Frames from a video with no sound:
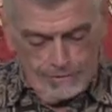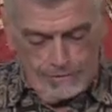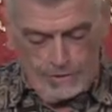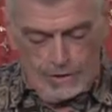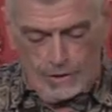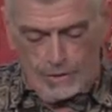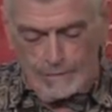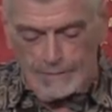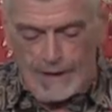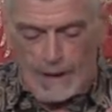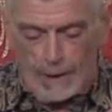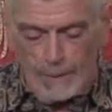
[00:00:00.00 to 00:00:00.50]
You
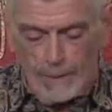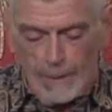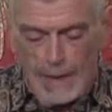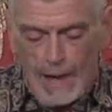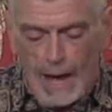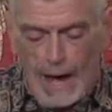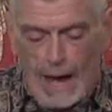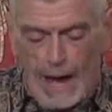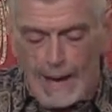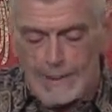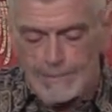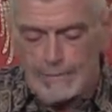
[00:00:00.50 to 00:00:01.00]
know, now,
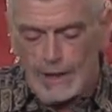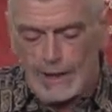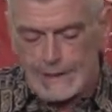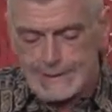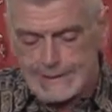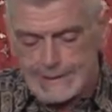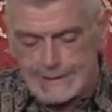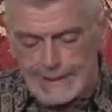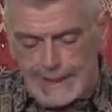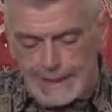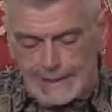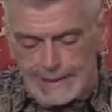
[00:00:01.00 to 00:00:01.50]
I'm
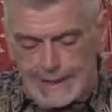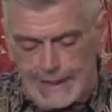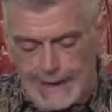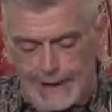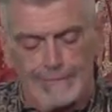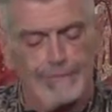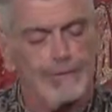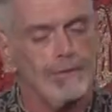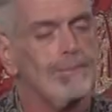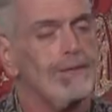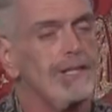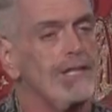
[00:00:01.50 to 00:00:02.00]
not saying that
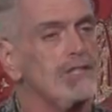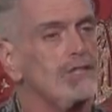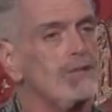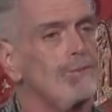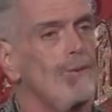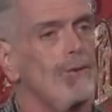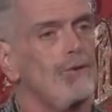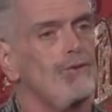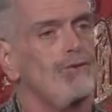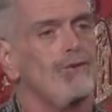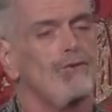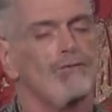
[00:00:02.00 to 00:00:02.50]
everybody is
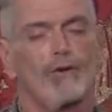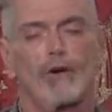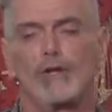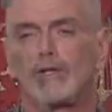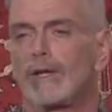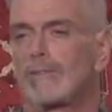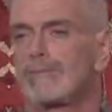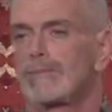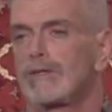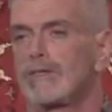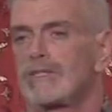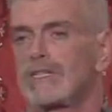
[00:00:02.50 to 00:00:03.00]
supposed to
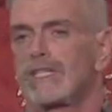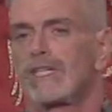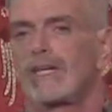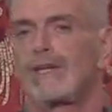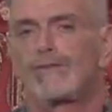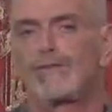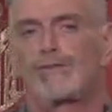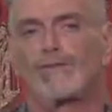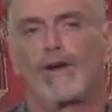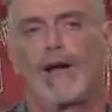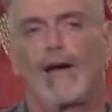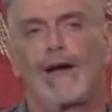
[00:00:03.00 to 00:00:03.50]
roll up their
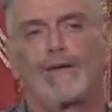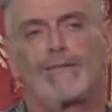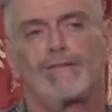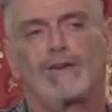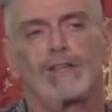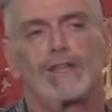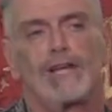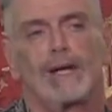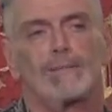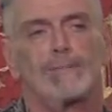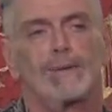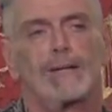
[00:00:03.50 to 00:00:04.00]
sleeves for
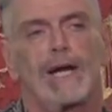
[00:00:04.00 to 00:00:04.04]
everything,